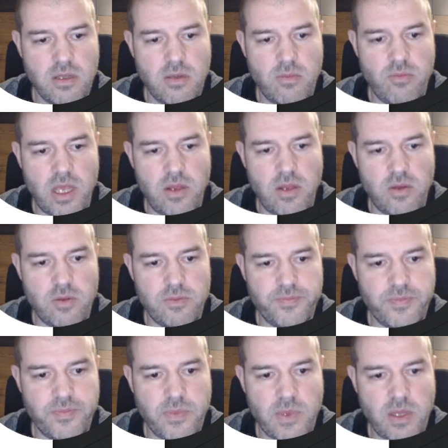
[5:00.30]
menu
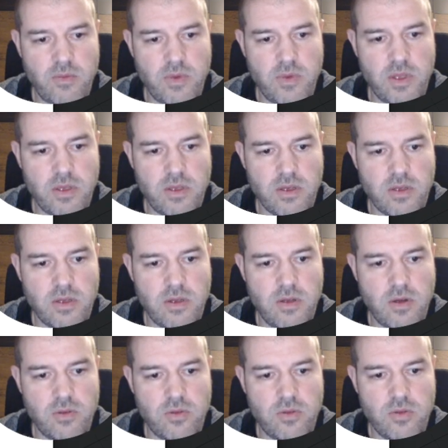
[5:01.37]
we can go
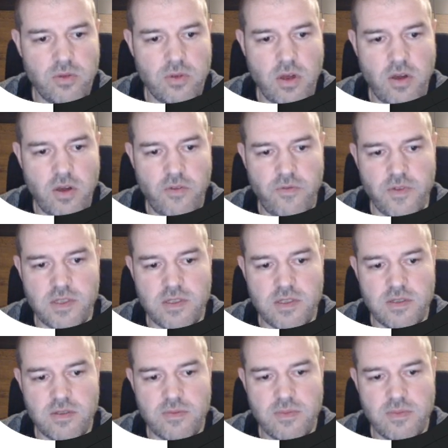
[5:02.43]
to Office,